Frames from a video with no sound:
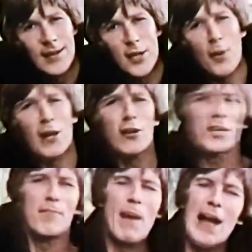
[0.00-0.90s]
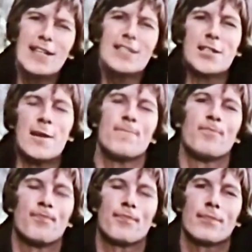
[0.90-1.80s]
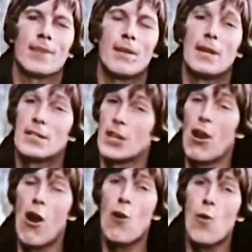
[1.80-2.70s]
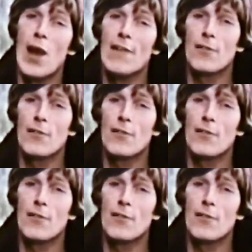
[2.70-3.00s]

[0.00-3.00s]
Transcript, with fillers: You are good companions, but it's a long way